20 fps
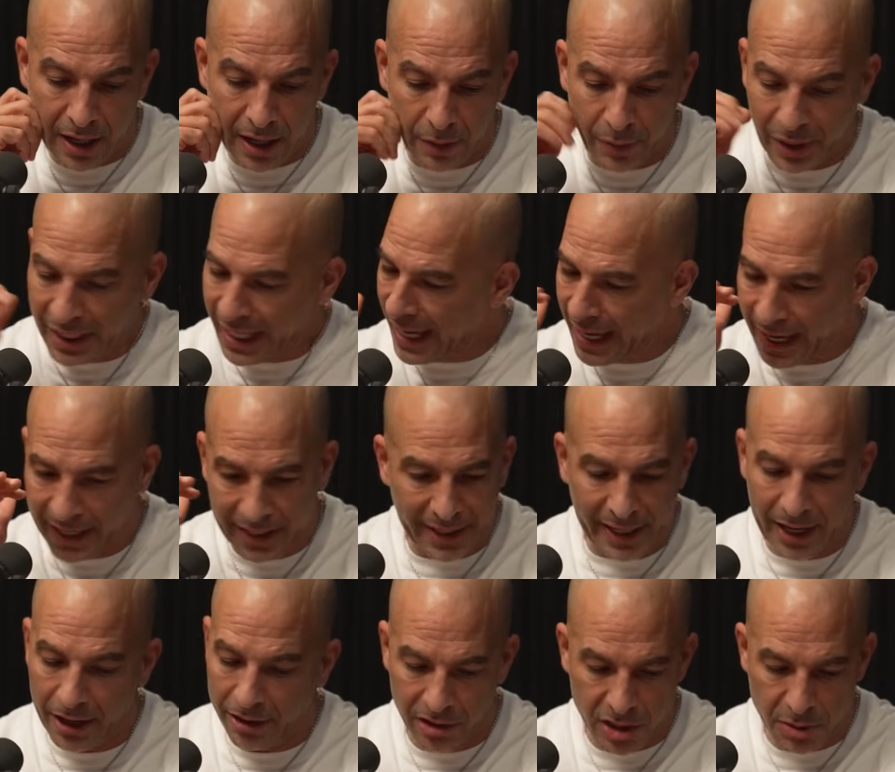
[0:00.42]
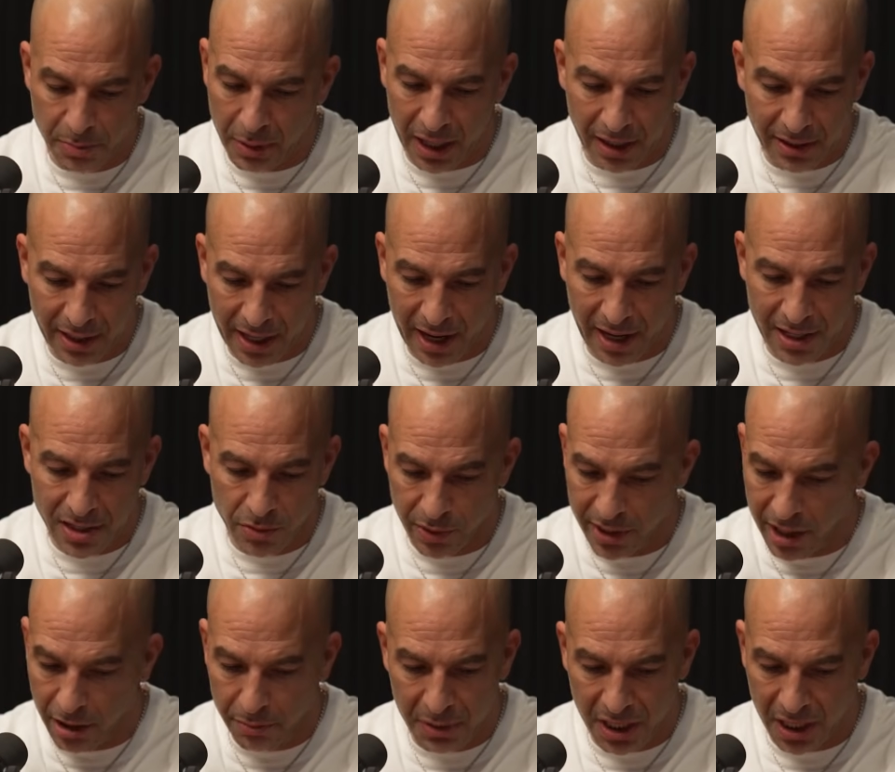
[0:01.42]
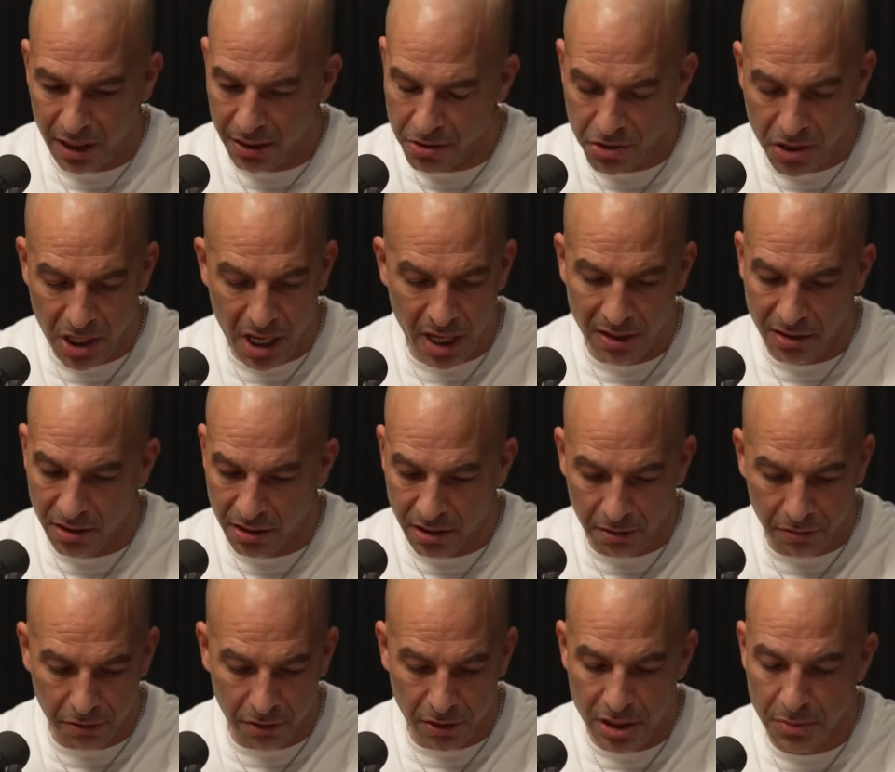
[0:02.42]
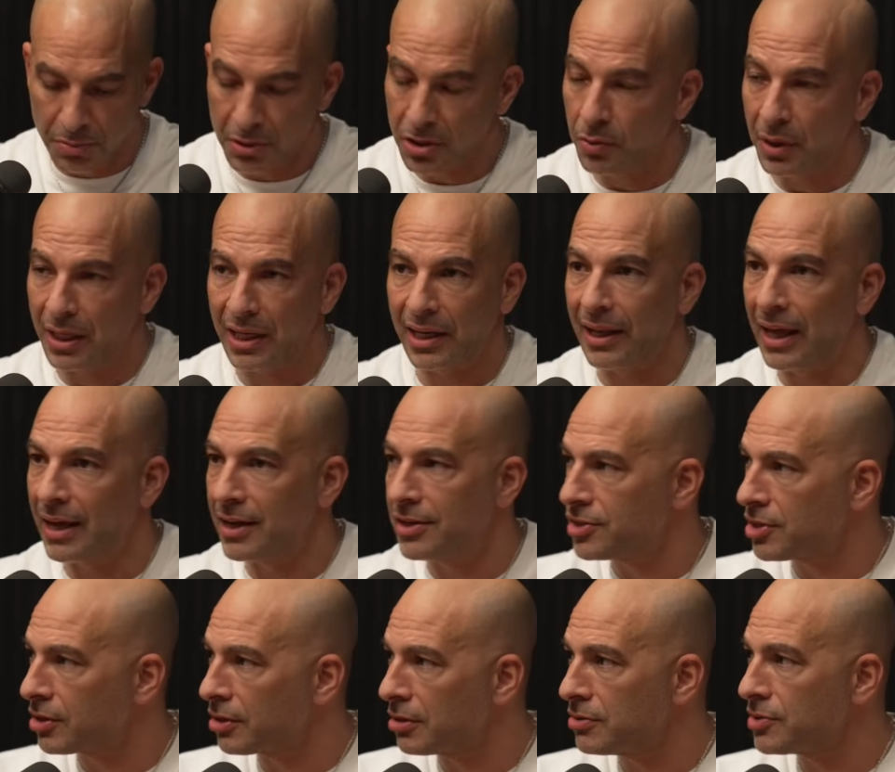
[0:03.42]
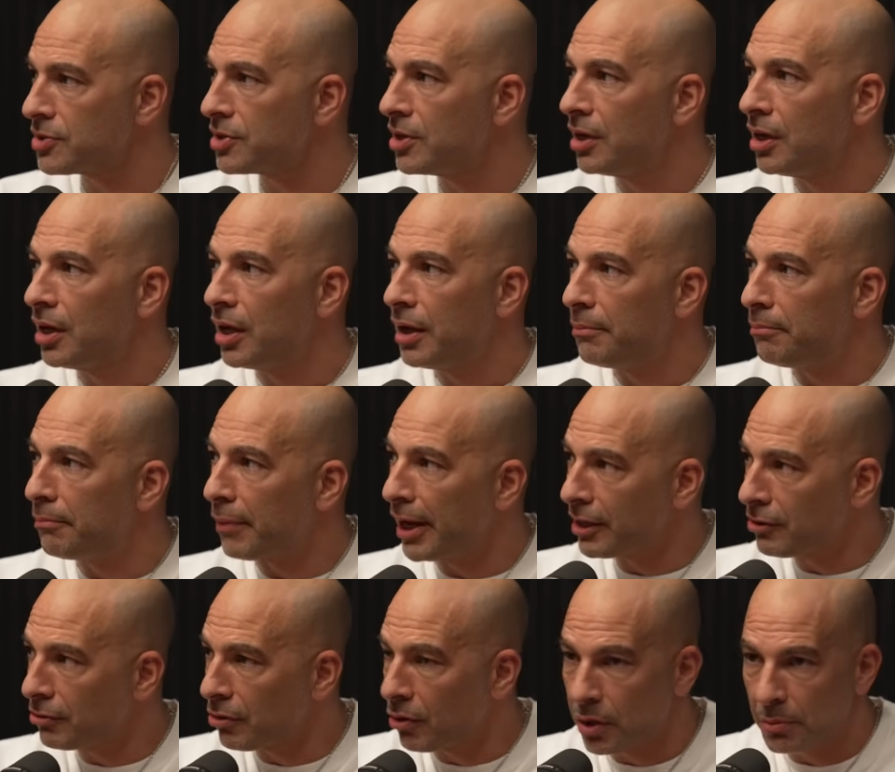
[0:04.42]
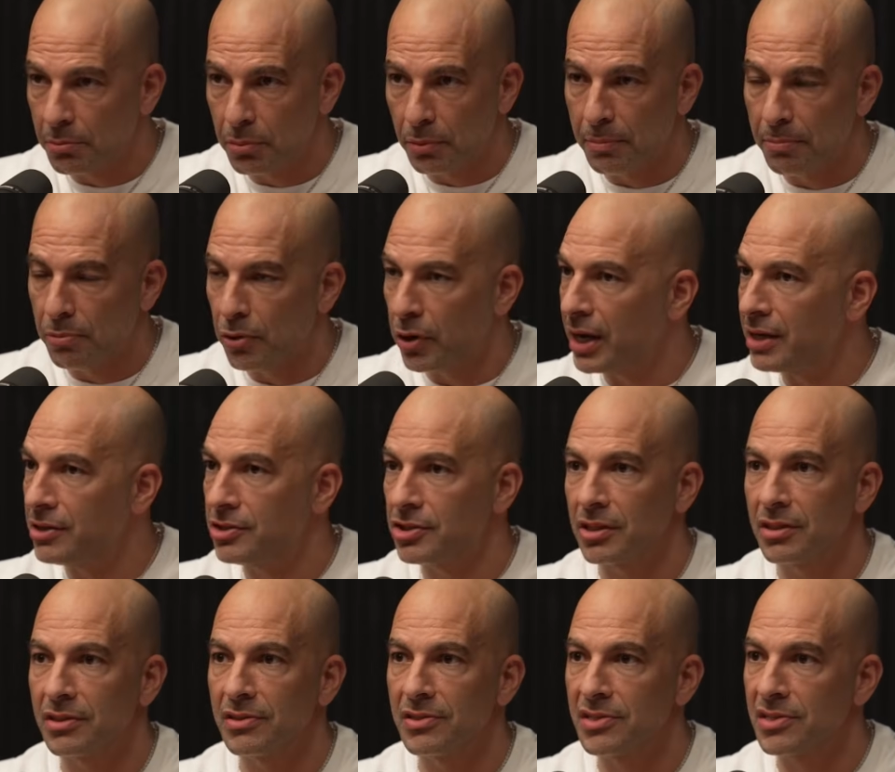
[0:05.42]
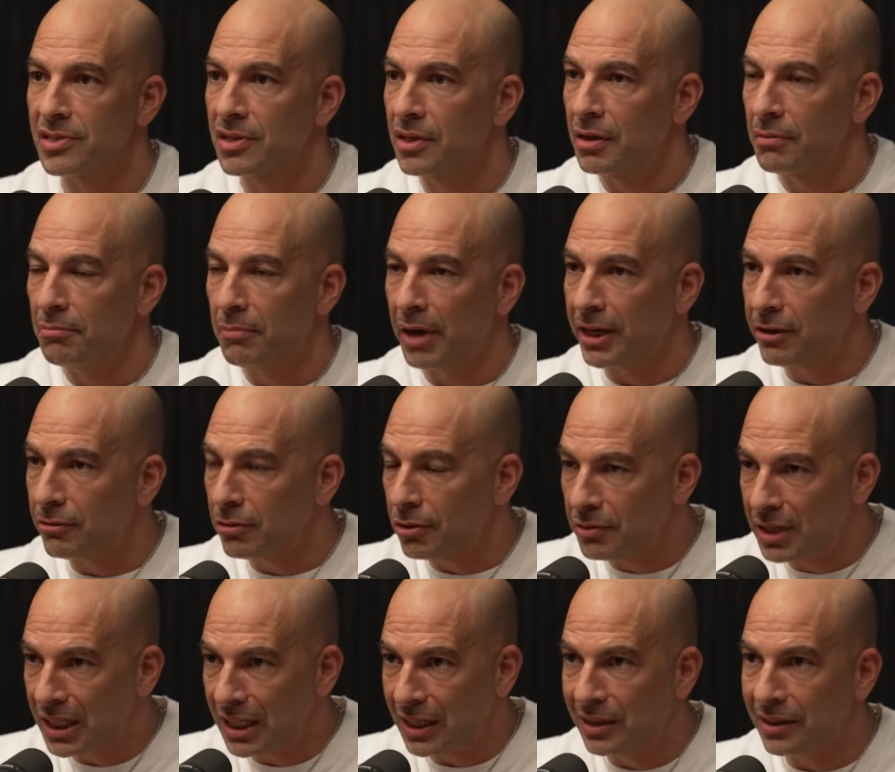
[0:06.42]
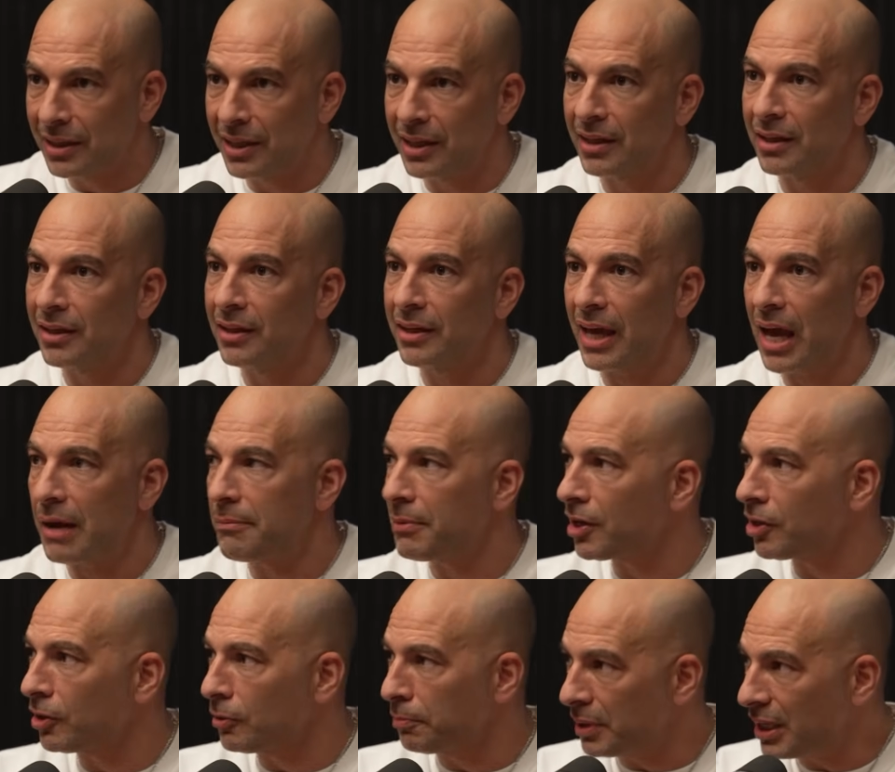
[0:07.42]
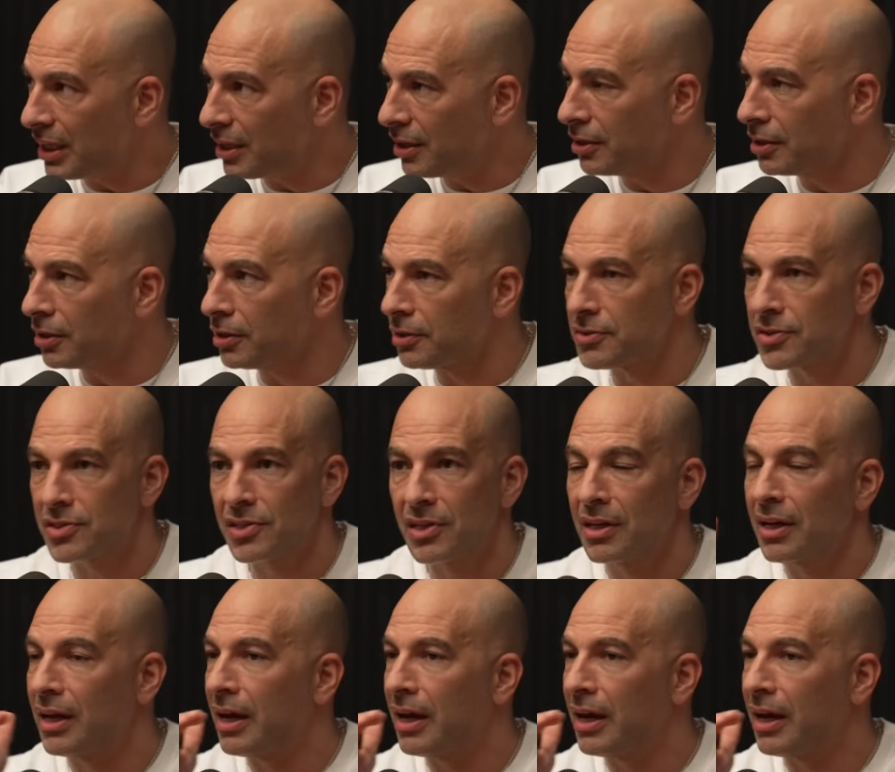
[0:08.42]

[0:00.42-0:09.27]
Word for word: we can't get out of this podcast without me understanding the difference between lasers, micro abrasions, micro needling, chemical peels.